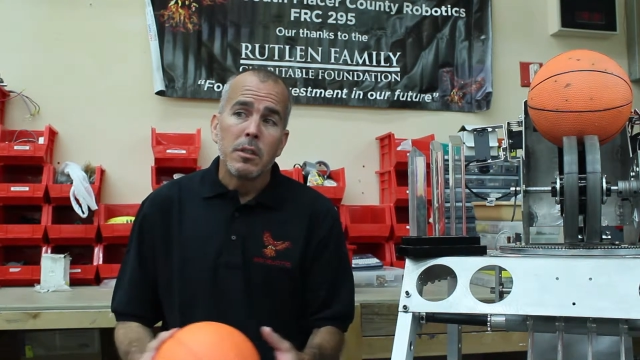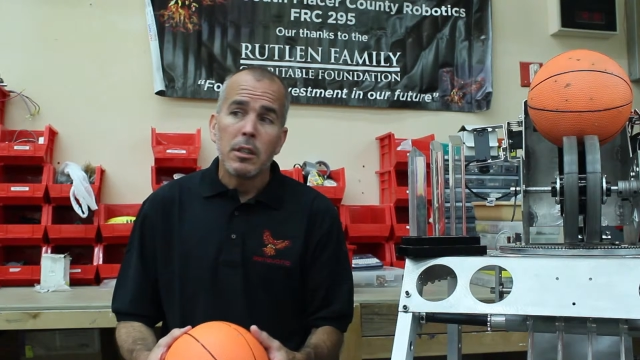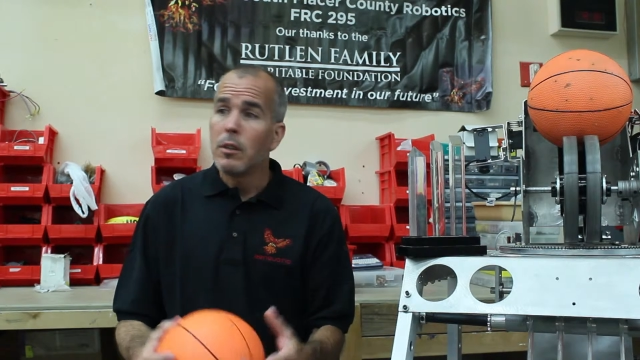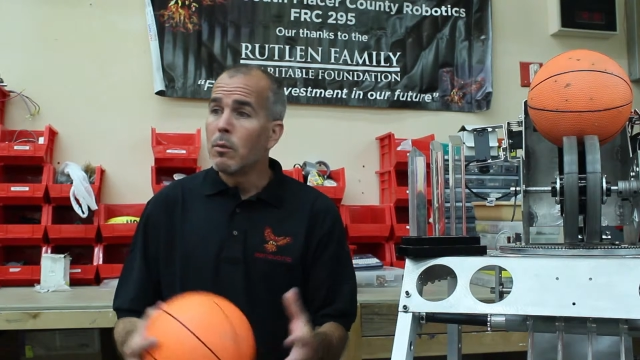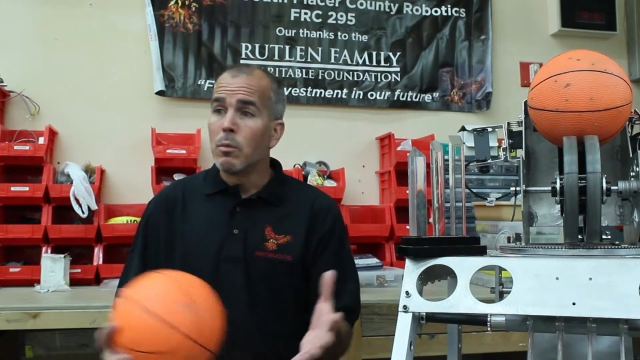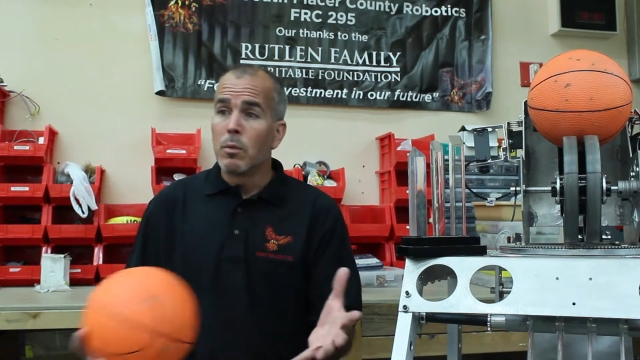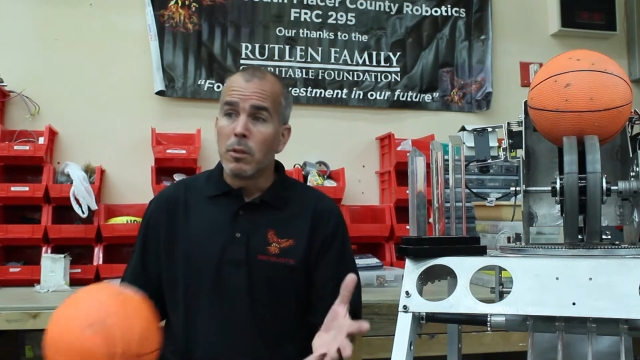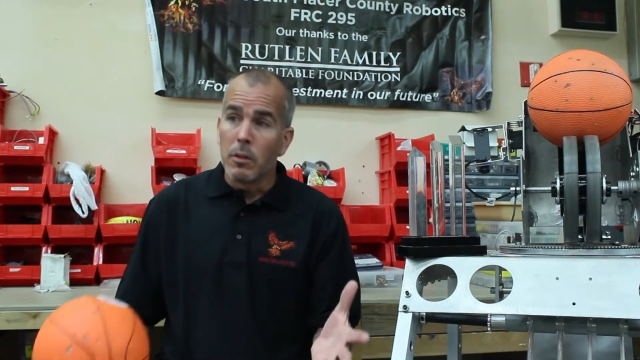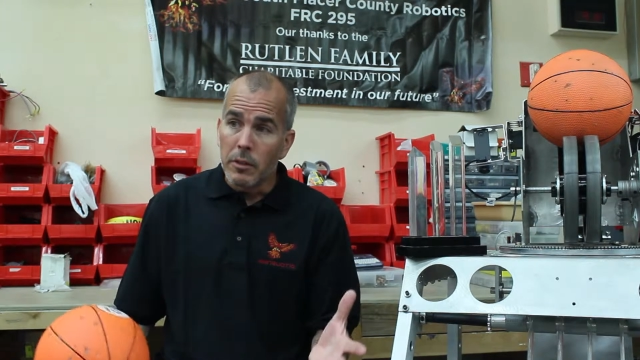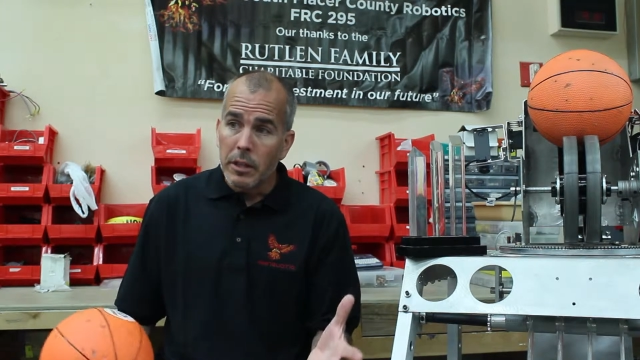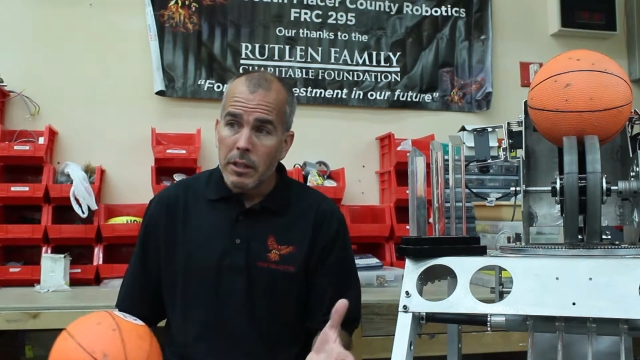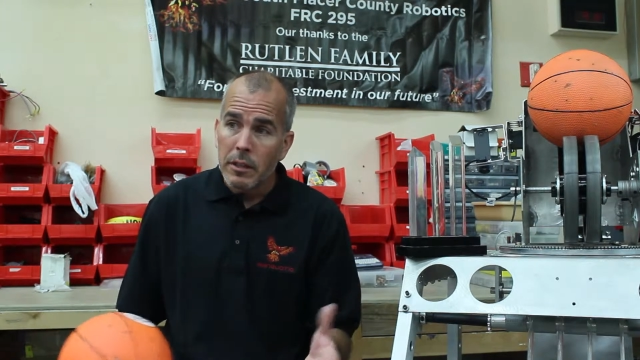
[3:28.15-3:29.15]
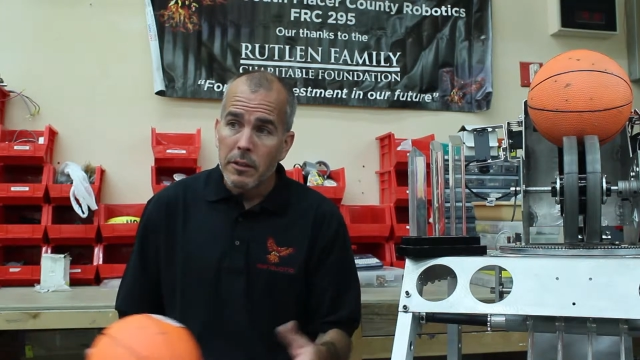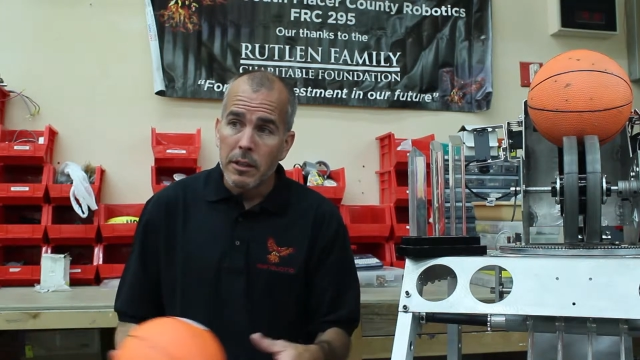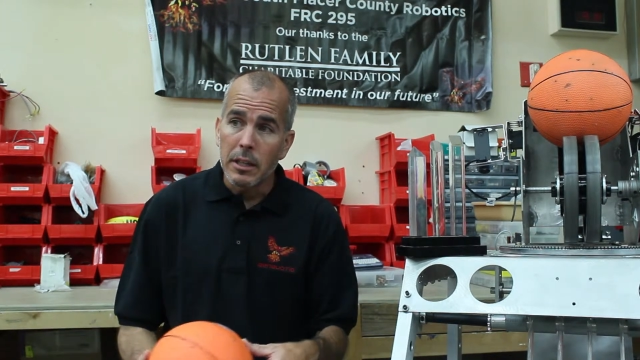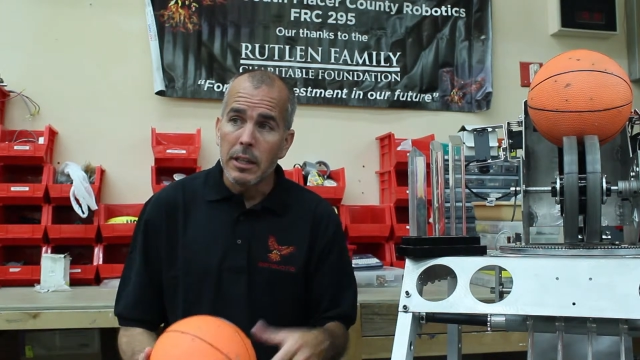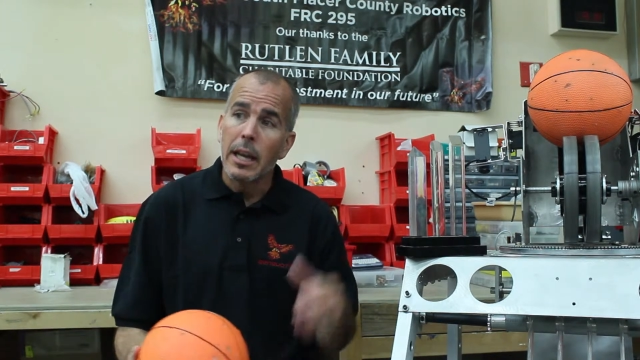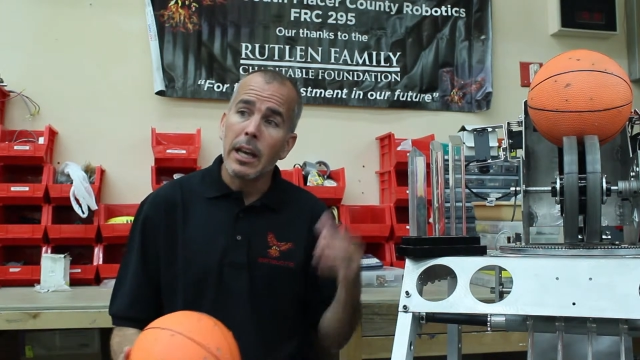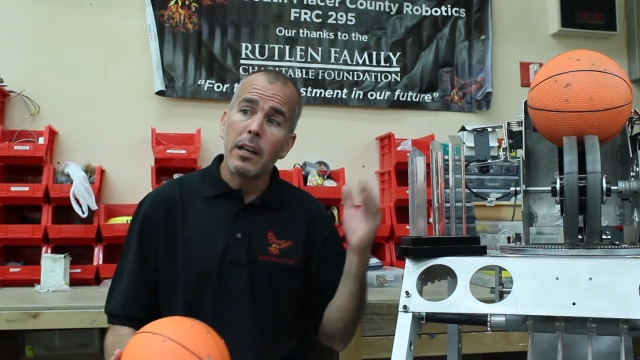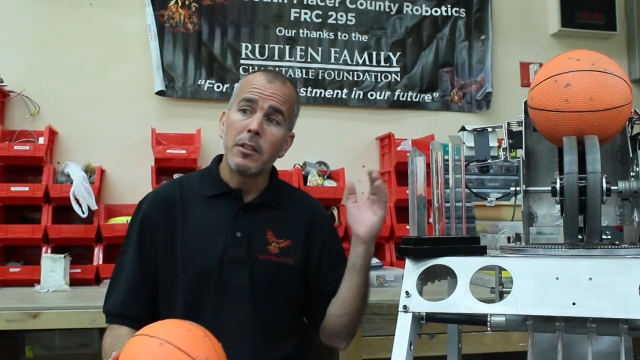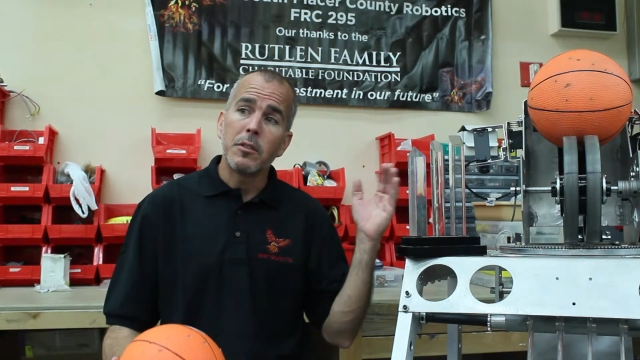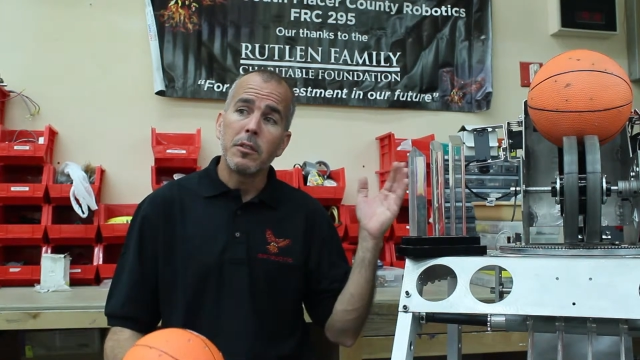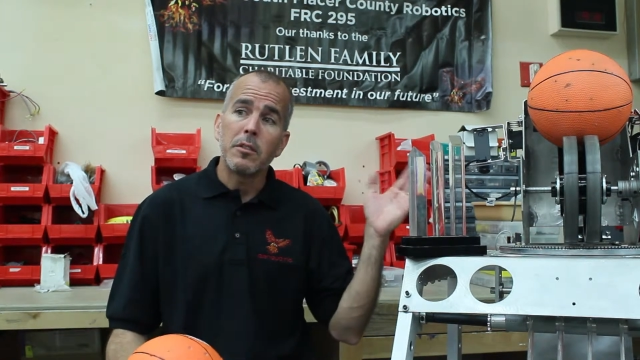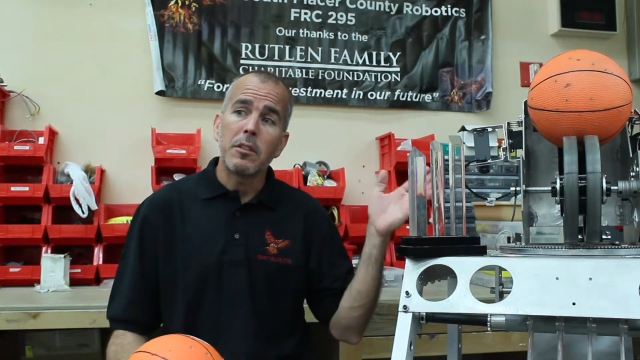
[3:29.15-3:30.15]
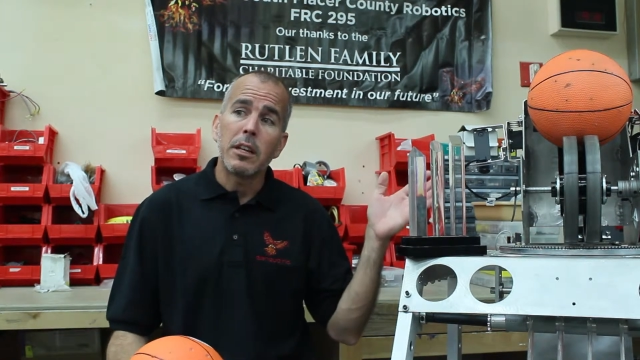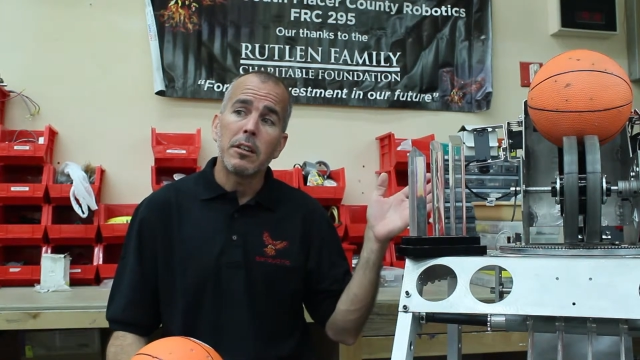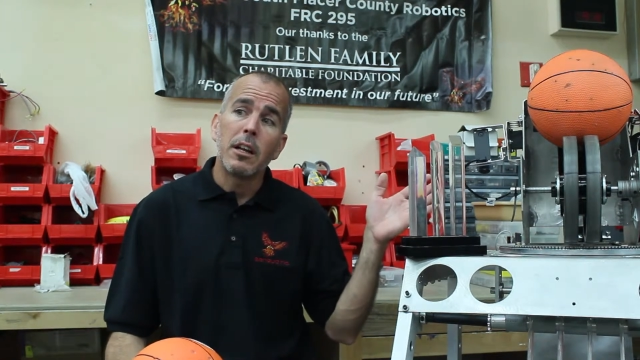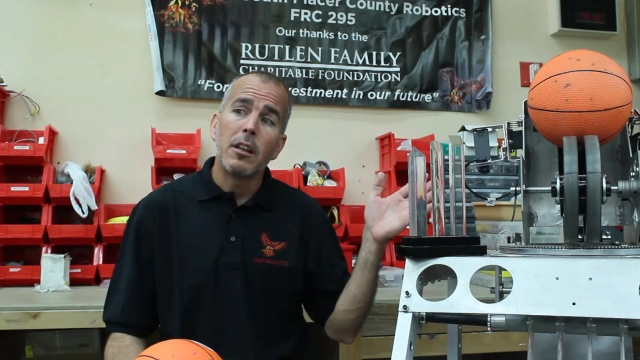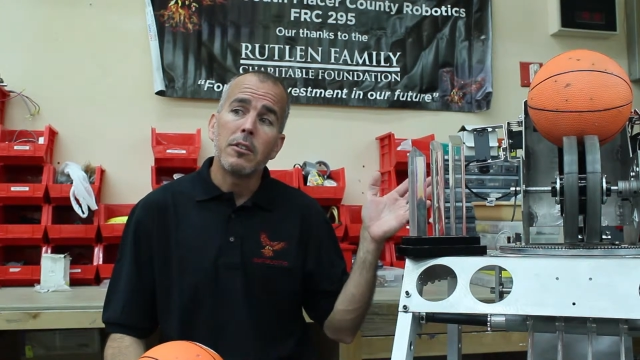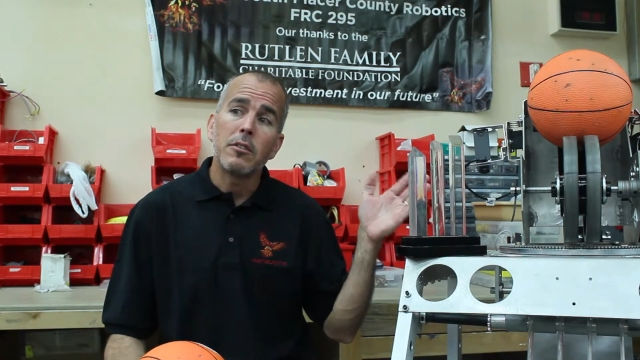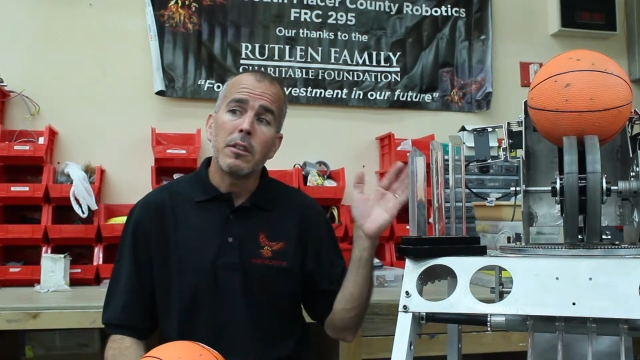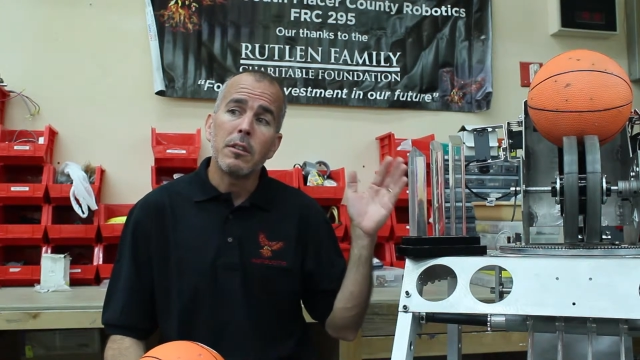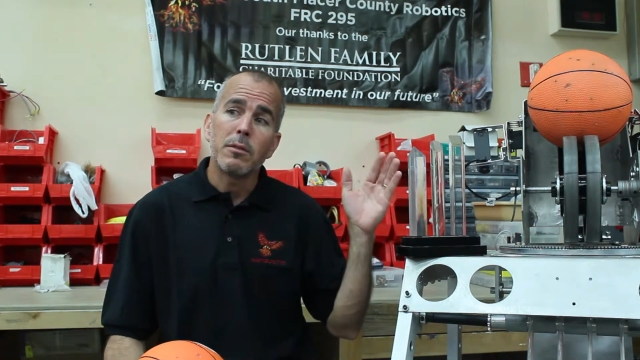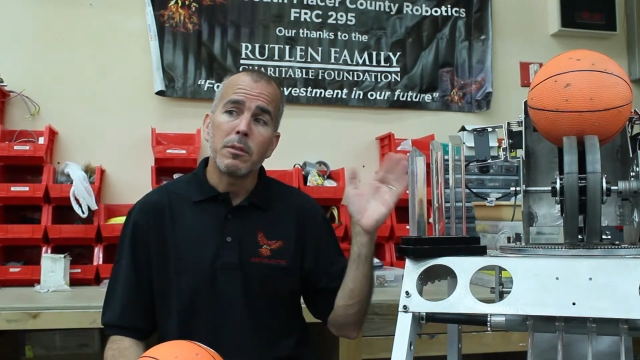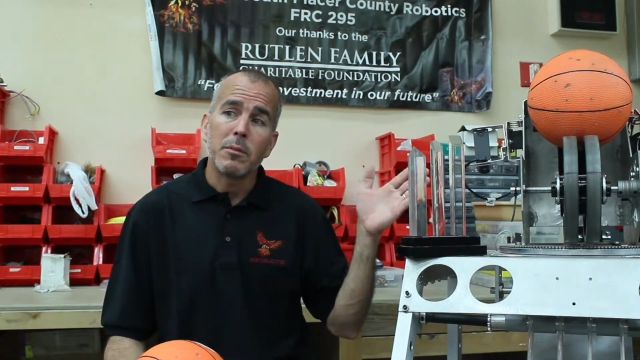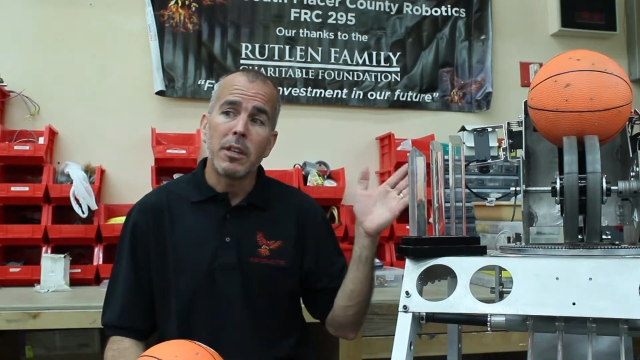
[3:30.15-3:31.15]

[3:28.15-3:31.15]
in the world that has this technology from